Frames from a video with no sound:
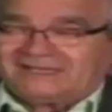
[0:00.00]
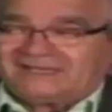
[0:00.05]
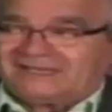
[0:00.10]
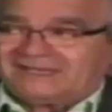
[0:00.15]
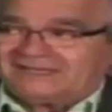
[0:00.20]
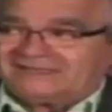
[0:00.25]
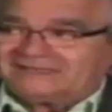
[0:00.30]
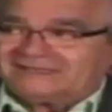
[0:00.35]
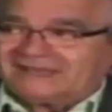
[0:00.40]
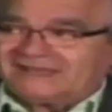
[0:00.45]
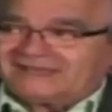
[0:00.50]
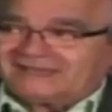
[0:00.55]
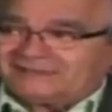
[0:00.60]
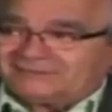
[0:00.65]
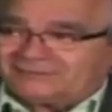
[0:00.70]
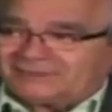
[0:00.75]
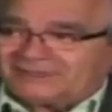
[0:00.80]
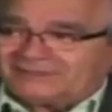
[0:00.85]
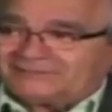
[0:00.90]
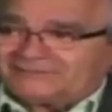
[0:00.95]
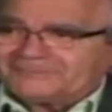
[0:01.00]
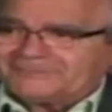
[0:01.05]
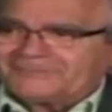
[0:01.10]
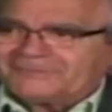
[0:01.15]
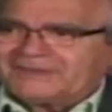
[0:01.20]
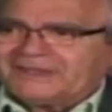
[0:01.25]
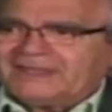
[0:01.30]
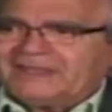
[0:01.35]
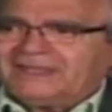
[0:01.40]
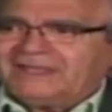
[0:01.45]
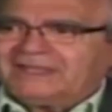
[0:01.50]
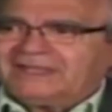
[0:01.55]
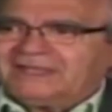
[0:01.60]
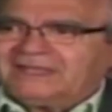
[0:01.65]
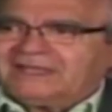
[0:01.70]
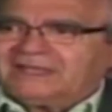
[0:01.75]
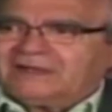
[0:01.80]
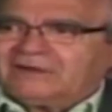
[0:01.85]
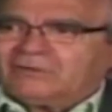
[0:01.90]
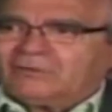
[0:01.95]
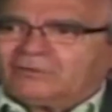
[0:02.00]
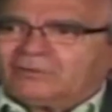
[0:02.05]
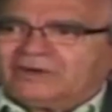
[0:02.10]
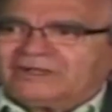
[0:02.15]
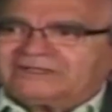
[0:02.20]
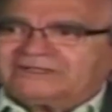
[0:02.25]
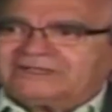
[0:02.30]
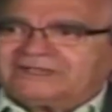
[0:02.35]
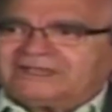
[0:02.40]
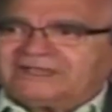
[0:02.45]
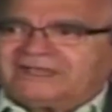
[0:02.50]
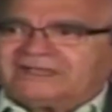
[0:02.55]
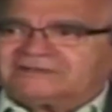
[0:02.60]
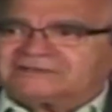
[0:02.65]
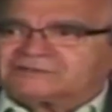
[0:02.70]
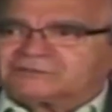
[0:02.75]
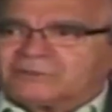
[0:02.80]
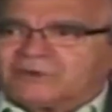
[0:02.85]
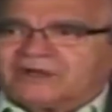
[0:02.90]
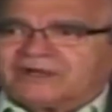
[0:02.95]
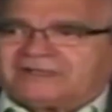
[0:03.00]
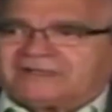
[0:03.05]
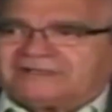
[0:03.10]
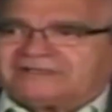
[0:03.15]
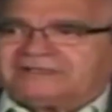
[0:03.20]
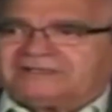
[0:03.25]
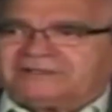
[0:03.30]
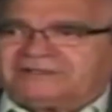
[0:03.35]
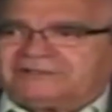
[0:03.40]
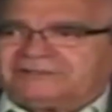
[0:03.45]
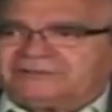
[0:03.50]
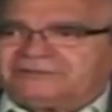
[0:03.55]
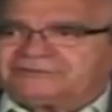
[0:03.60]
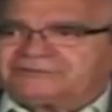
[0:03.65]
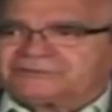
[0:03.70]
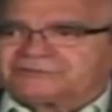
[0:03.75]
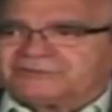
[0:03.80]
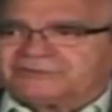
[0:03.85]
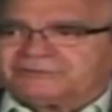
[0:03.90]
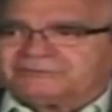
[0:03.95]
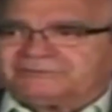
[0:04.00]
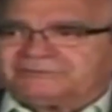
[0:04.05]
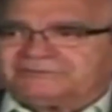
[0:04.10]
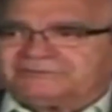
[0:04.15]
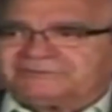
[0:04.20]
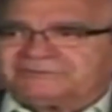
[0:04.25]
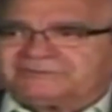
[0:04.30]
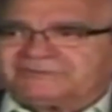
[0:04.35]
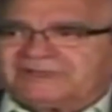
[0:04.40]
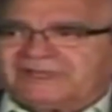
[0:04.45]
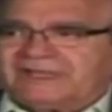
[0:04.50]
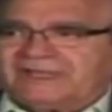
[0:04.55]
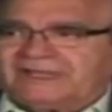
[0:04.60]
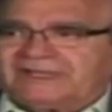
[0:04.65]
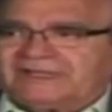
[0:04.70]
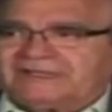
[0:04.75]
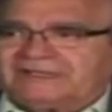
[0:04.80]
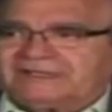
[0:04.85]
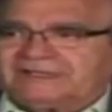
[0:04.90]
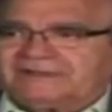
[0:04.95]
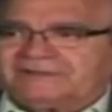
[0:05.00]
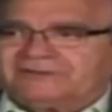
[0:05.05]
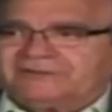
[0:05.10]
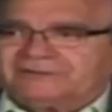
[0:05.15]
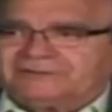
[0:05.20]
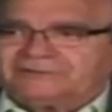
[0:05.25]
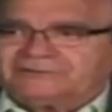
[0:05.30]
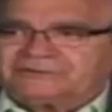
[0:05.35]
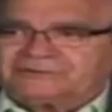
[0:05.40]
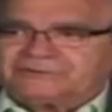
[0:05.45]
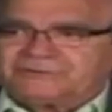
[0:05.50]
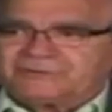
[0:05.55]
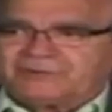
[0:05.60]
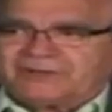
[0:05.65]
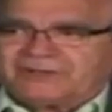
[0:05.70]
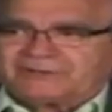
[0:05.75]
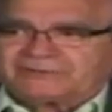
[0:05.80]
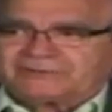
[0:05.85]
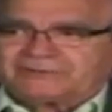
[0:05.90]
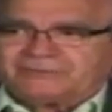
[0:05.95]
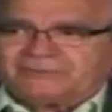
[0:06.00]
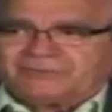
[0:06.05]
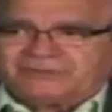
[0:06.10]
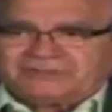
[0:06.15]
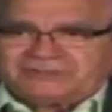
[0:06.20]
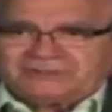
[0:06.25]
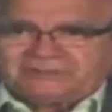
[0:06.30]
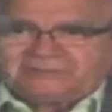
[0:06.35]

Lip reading: And anyway, one day I was walking in the newsroom, and the news director, Bill